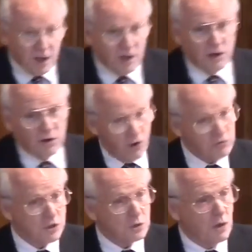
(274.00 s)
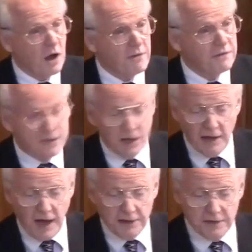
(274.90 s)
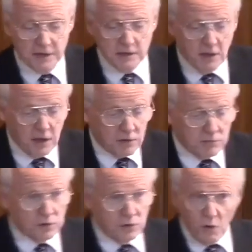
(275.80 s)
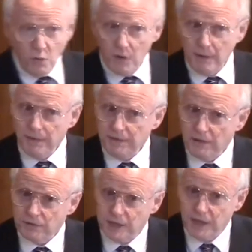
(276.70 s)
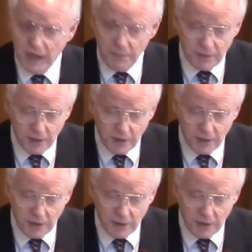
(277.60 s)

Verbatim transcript: Now, coaches will often tell athletes, you know, don't worry about the other team or the